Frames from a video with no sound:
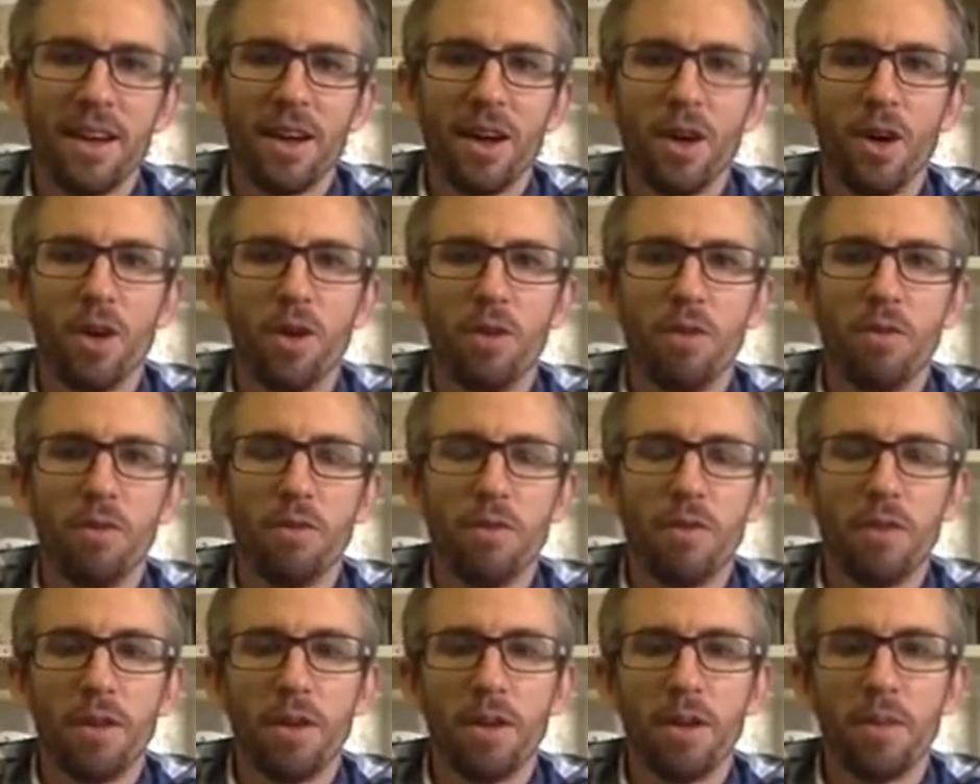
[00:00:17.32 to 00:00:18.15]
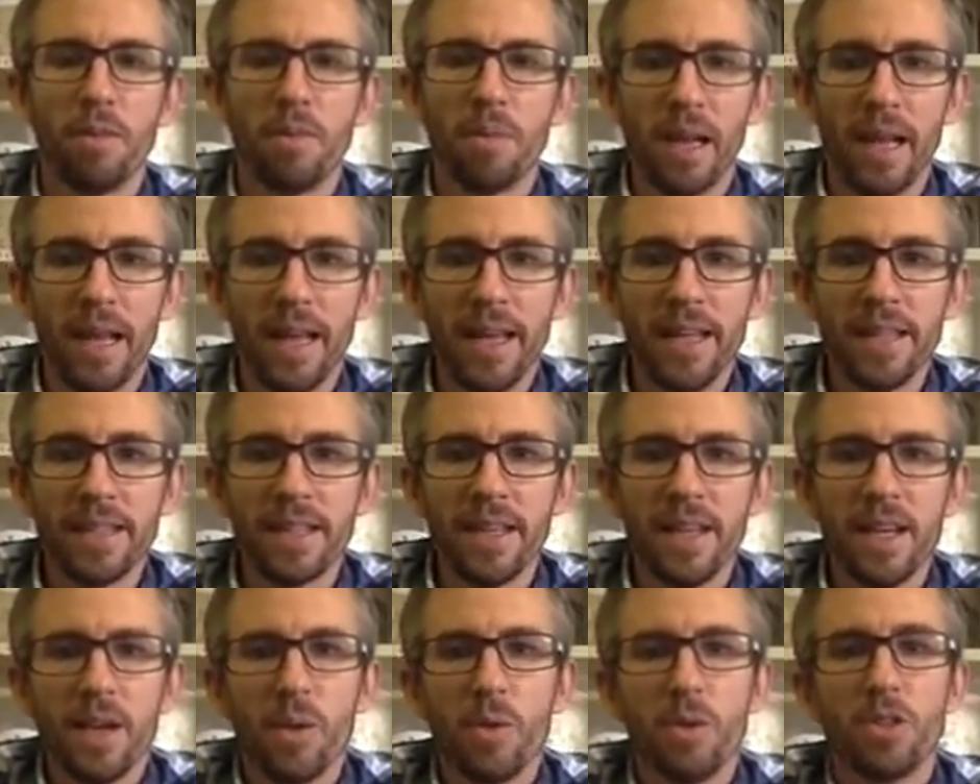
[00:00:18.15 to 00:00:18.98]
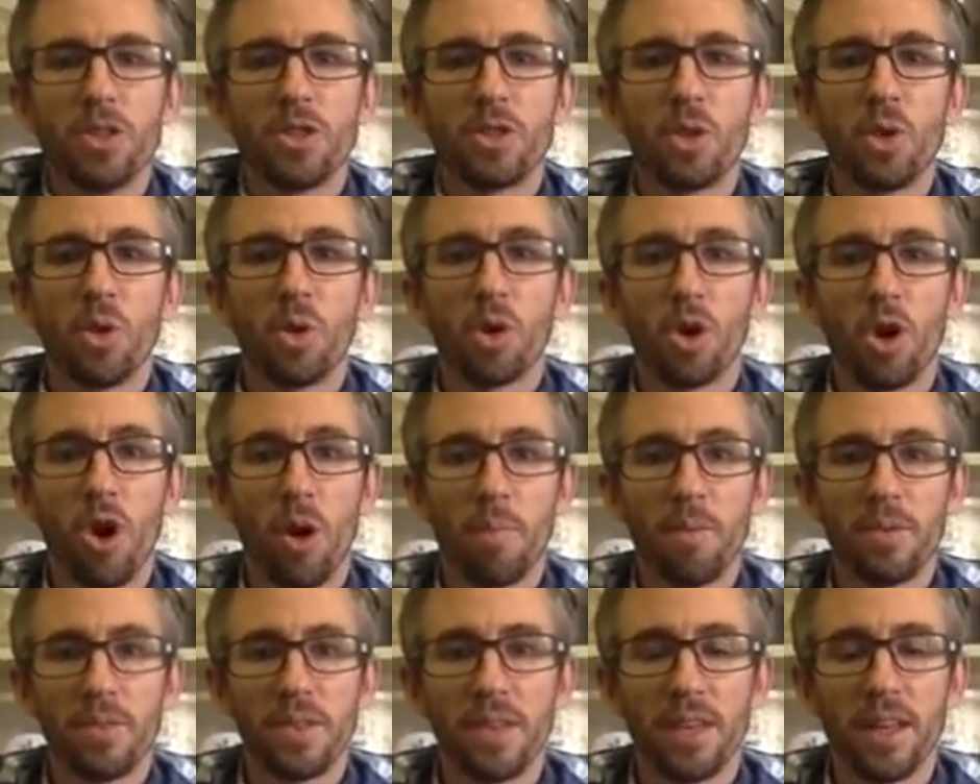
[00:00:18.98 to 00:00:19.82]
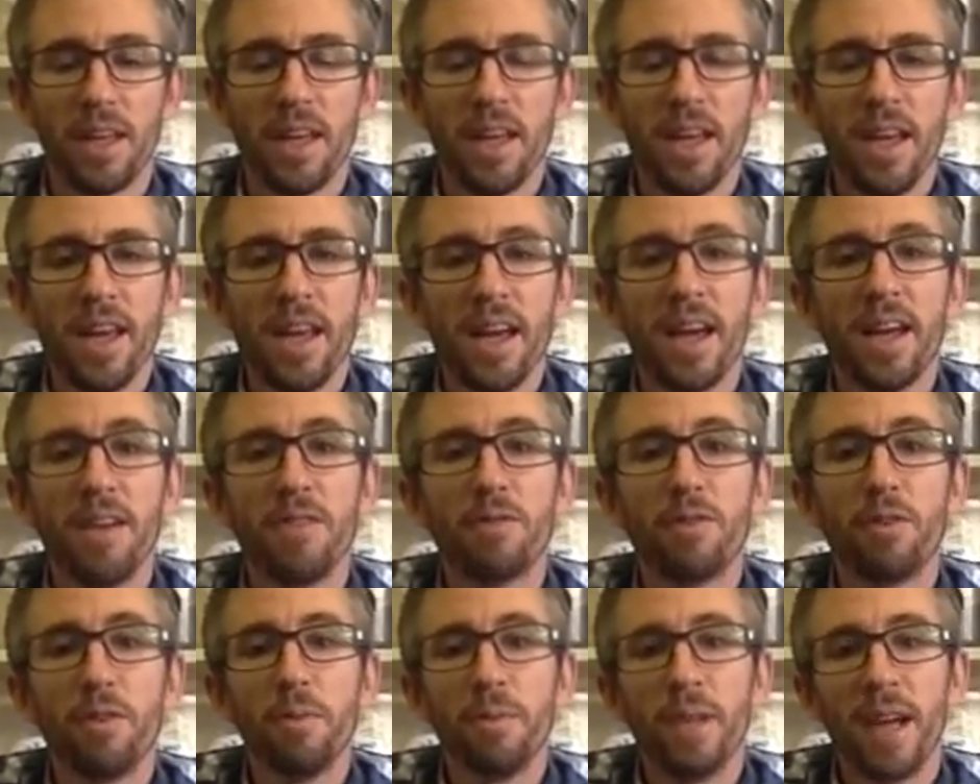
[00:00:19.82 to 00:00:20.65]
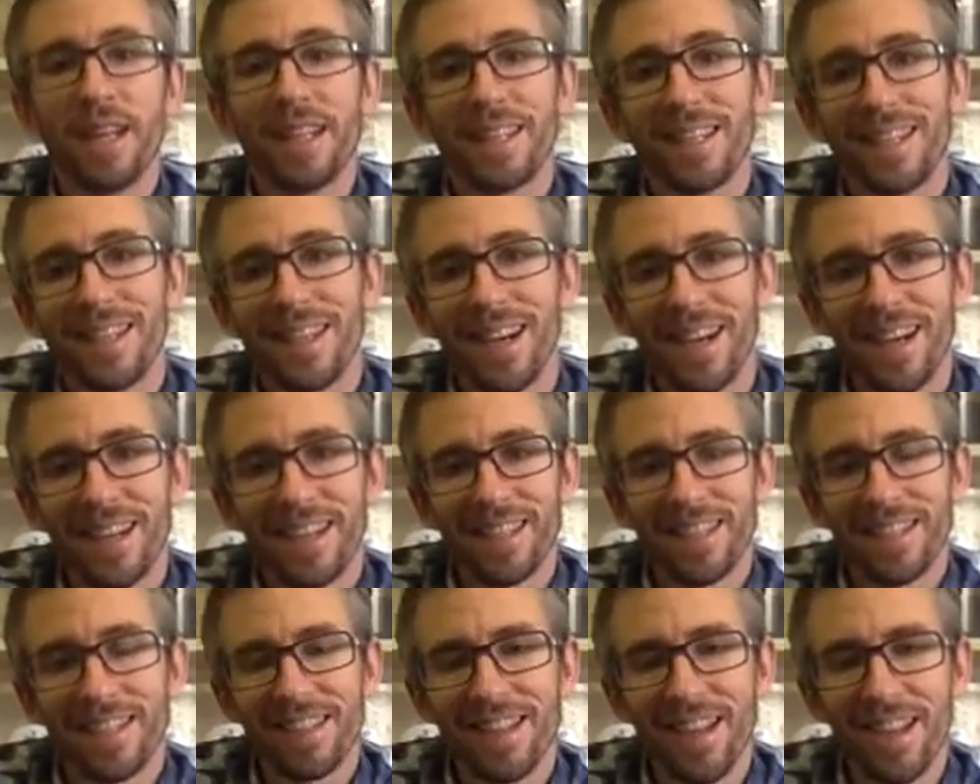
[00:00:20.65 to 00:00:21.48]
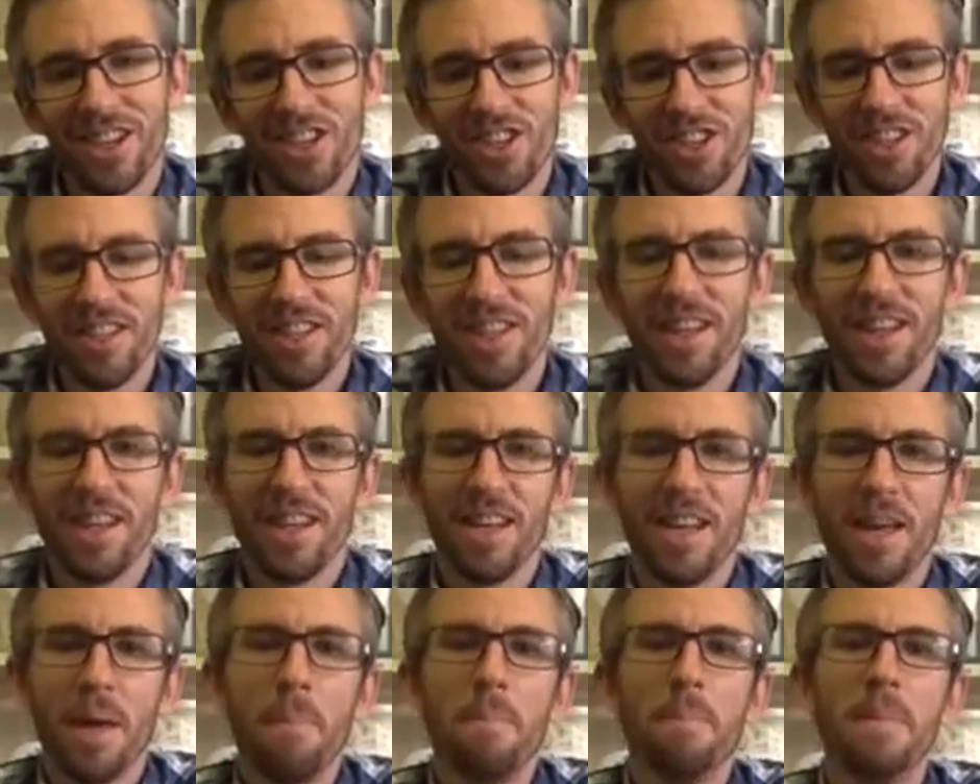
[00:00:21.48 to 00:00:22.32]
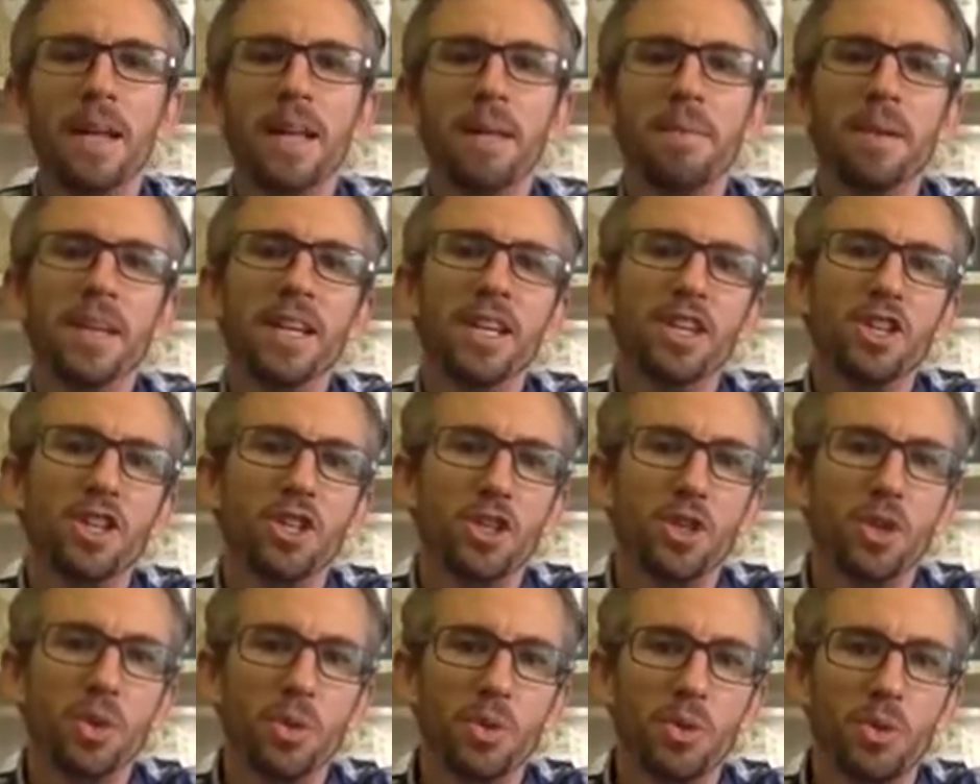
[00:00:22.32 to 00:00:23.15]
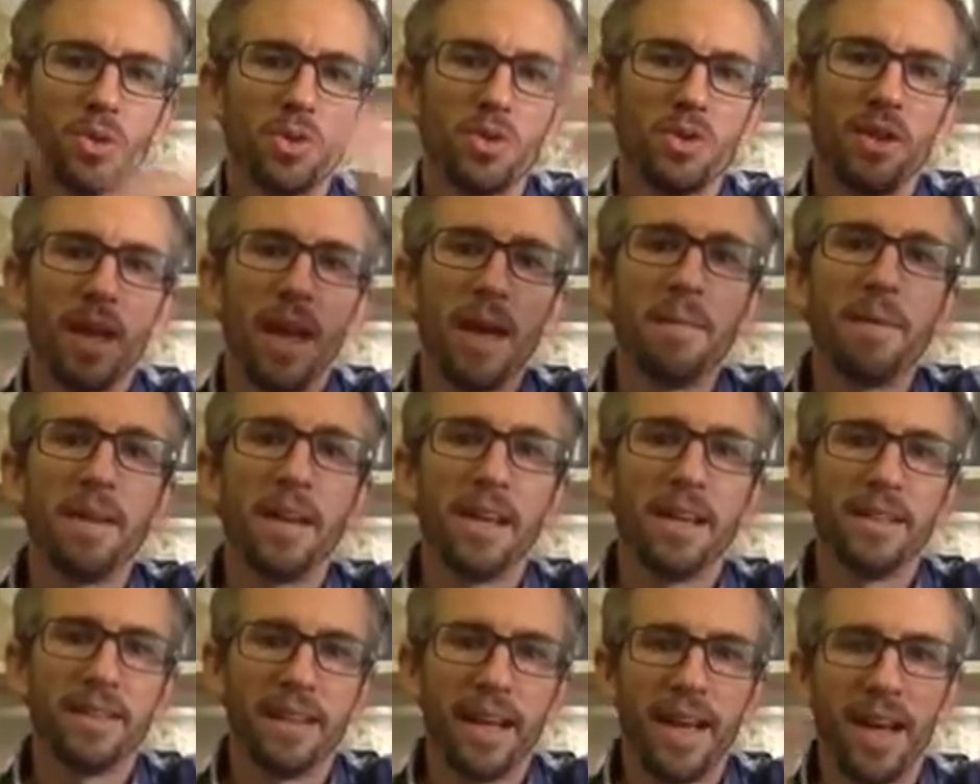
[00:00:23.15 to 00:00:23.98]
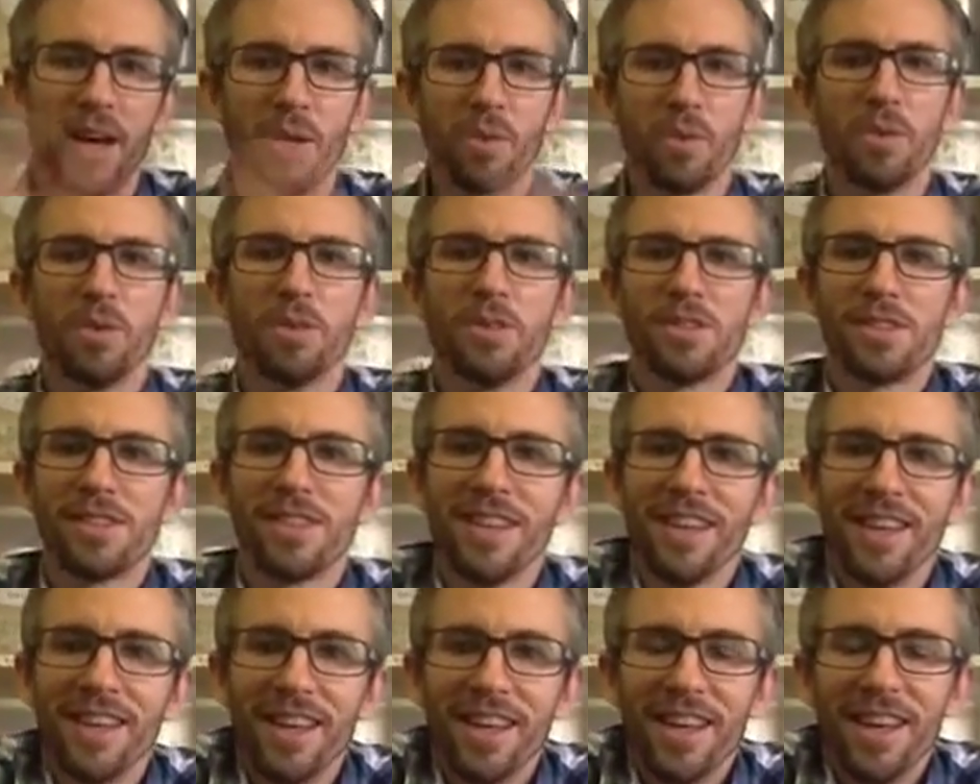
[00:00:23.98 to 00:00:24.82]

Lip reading: of the plant, which is called coppicing. And from that cut section, many shoots emanate outwards.